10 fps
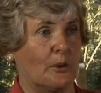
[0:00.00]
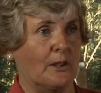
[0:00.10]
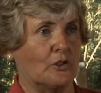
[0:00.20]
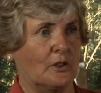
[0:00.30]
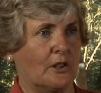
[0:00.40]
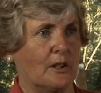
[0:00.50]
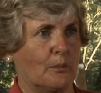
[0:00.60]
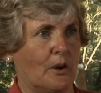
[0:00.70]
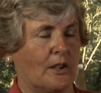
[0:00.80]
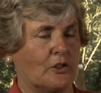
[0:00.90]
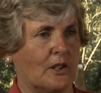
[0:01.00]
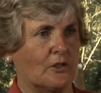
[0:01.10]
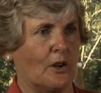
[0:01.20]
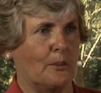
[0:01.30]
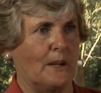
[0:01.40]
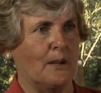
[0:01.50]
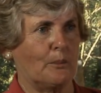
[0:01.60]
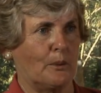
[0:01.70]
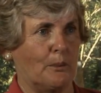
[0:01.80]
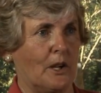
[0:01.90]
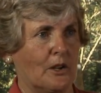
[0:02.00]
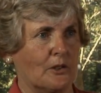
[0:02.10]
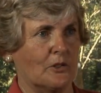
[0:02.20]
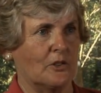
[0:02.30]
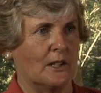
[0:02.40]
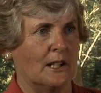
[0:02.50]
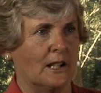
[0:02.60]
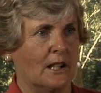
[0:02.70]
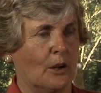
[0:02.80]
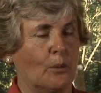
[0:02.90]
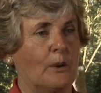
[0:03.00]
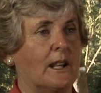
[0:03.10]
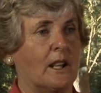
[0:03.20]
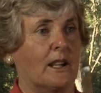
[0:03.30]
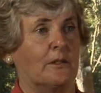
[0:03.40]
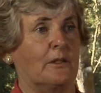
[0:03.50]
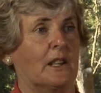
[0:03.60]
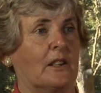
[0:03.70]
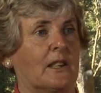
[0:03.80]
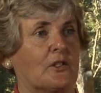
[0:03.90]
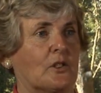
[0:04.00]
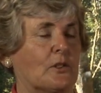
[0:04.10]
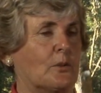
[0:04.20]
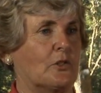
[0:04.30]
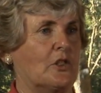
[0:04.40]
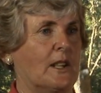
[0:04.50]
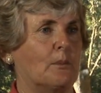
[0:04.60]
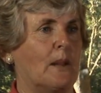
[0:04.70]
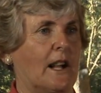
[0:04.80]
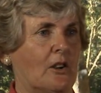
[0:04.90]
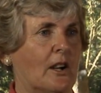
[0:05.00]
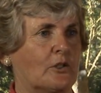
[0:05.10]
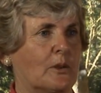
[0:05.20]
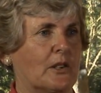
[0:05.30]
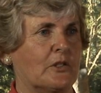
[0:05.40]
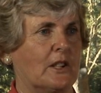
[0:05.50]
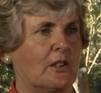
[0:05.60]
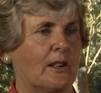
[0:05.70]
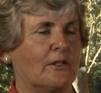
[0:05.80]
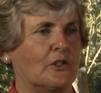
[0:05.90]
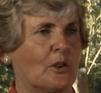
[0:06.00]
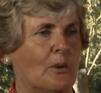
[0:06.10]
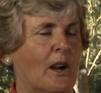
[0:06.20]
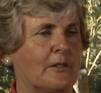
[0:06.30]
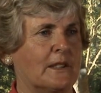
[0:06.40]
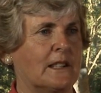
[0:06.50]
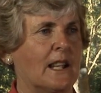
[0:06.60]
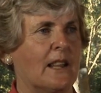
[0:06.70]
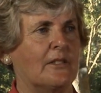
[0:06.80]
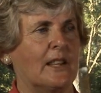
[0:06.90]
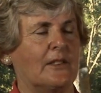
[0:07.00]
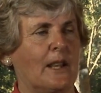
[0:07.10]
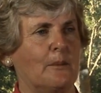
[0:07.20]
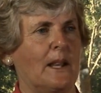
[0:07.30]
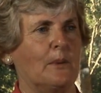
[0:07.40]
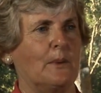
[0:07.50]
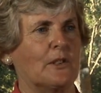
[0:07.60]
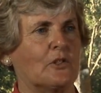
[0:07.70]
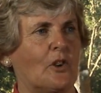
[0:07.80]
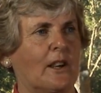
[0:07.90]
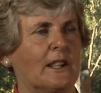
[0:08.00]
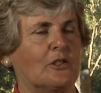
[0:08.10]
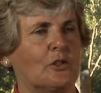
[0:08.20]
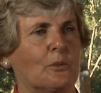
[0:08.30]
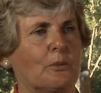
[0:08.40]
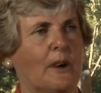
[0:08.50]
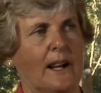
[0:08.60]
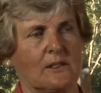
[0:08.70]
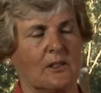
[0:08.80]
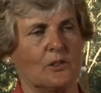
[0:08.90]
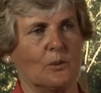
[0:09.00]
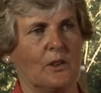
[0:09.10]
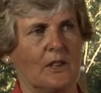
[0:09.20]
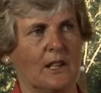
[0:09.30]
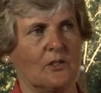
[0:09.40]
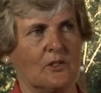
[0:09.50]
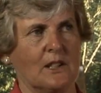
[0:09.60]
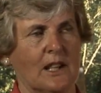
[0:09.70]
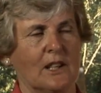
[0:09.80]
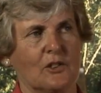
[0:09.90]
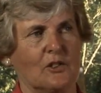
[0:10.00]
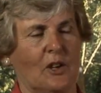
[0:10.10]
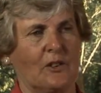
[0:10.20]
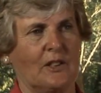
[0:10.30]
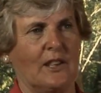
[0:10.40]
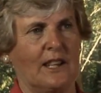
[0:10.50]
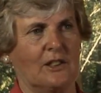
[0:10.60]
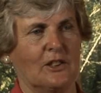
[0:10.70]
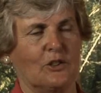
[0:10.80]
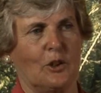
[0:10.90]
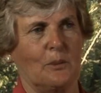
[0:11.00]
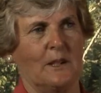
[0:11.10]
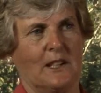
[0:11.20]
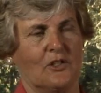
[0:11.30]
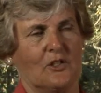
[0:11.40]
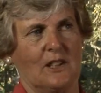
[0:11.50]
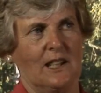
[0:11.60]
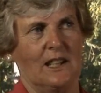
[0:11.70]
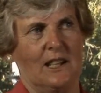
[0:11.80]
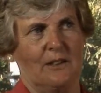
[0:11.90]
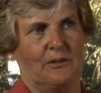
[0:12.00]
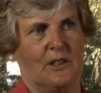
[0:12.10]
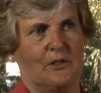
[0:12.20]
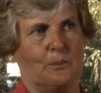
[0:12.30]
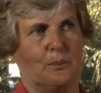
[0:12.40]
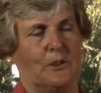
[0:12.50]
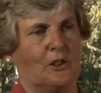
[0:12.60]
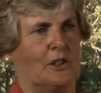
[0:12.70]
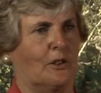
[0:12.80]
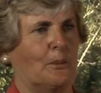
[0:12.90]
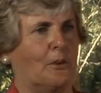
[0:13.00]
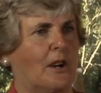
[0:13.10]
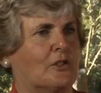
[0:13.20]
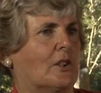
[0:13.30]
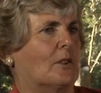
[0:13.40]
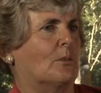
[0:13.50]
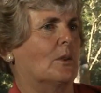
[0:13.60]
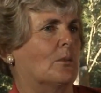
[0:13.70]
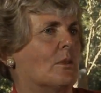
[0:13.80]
geoengineering projects are being proposed. We kind of feel that since we're seeing black contrails here every so often, that they may be starting to practice with this so that they could determine and see if this particular project would